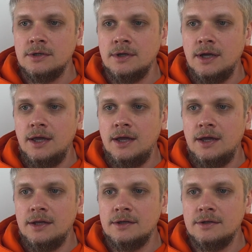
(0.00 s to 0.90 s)

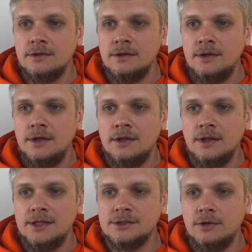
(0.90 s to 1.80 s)
and
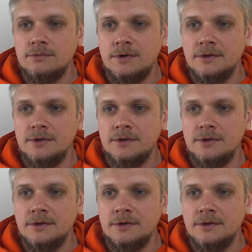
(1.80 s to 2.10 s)
let's go further.